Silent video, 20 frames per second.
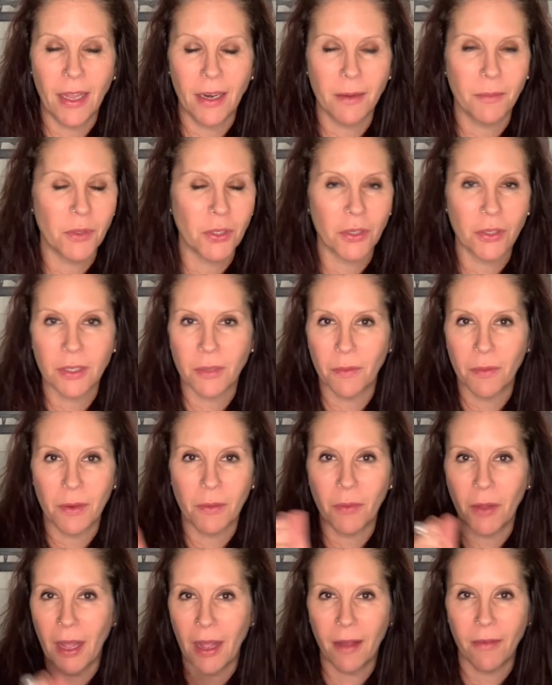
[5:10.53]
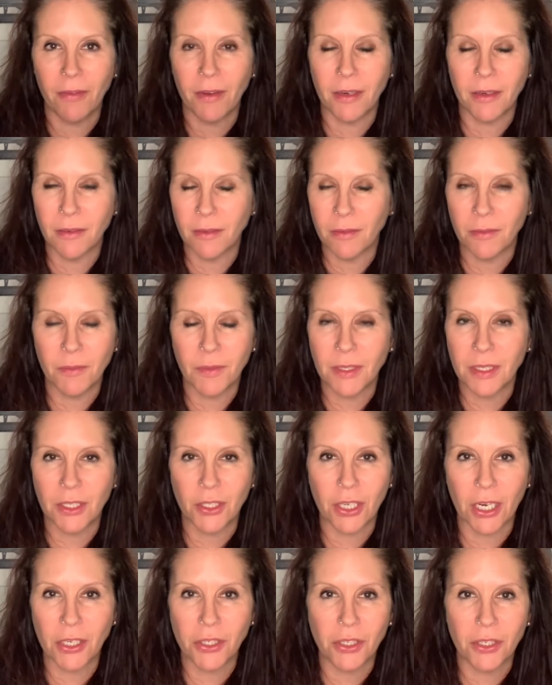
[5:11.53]
And I'm sure someone will have a
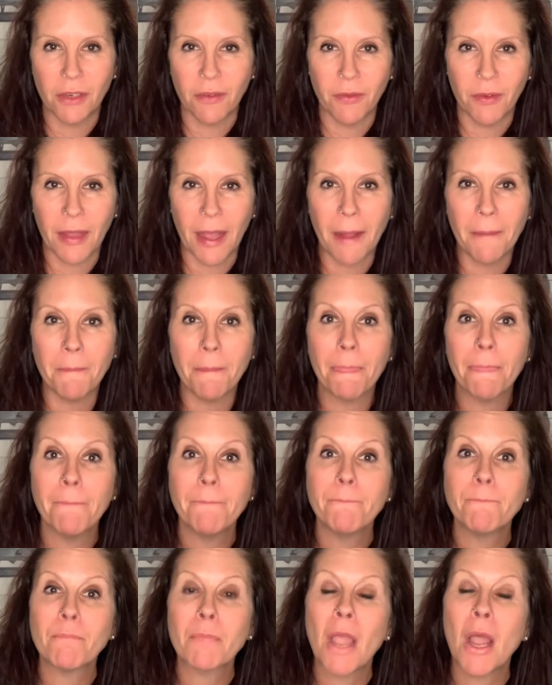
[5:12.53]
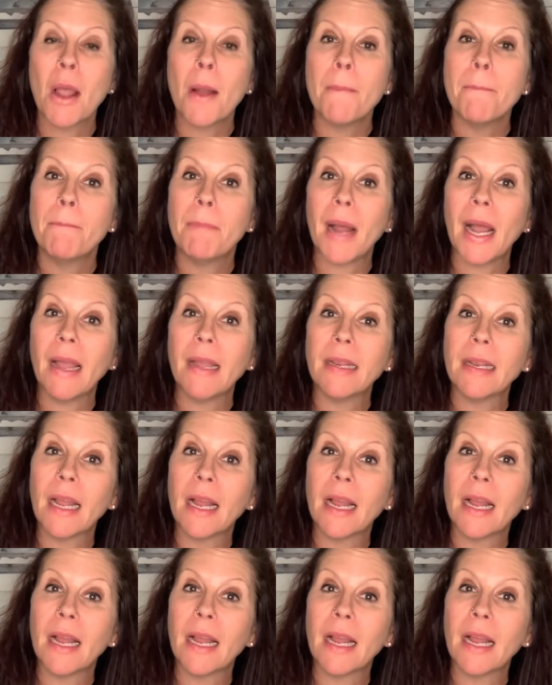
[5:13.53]
suggestion for that. But